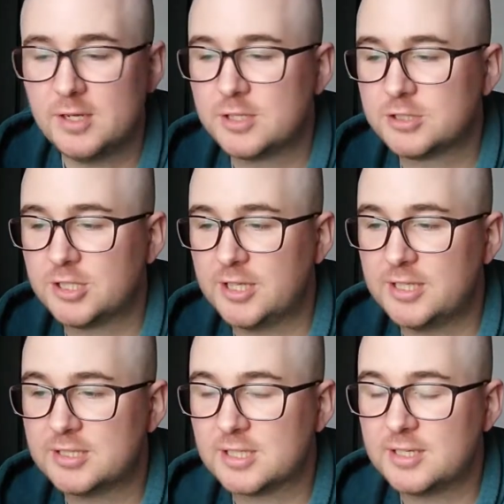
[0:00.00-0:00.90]

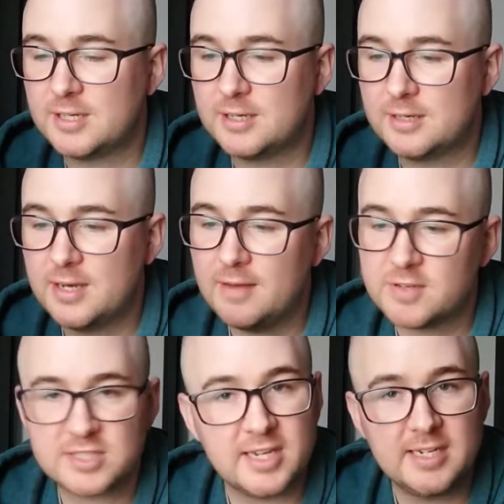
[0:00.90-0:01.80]
She's never
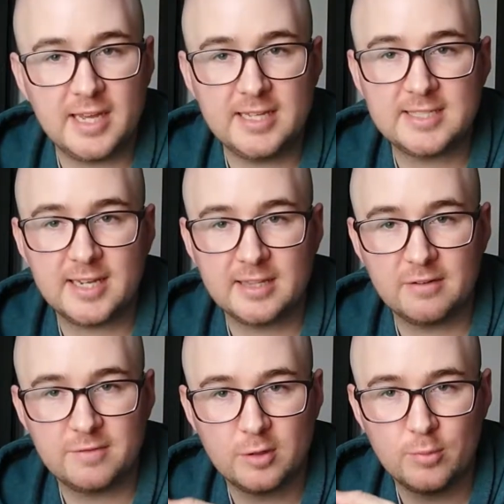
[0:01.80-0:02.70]
seen eating in the
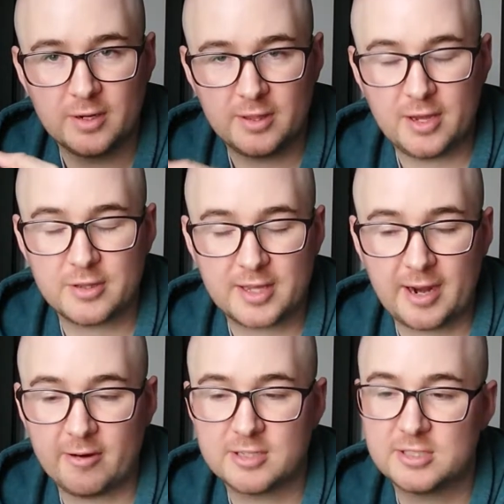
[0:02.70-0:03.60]
film when the other
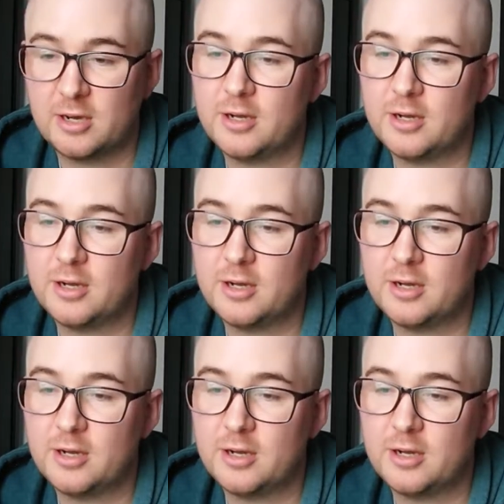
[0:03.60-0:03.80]
characters are,